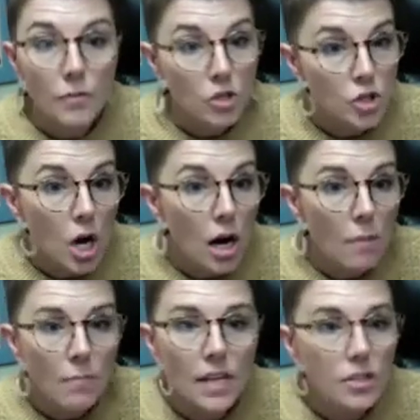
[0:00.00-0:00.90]
their
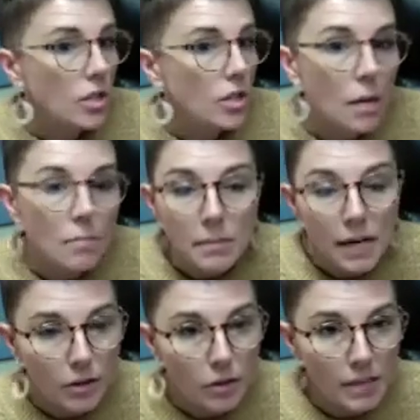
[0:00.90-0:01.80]
job. They should not be
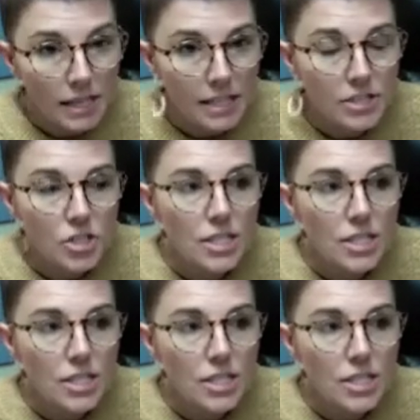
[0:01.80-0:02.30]
micromanaged.